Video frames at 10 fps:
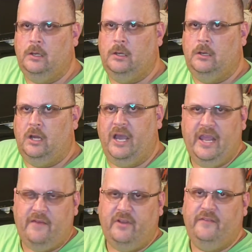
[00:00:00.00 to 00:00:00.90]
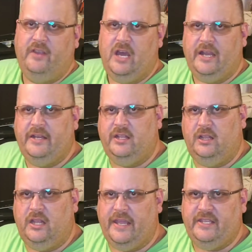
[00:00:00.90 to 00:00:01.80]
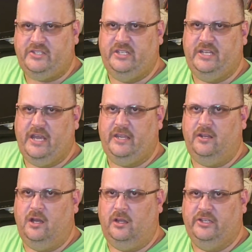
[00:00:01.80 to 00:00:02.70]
I haven't even got into the legacy technology.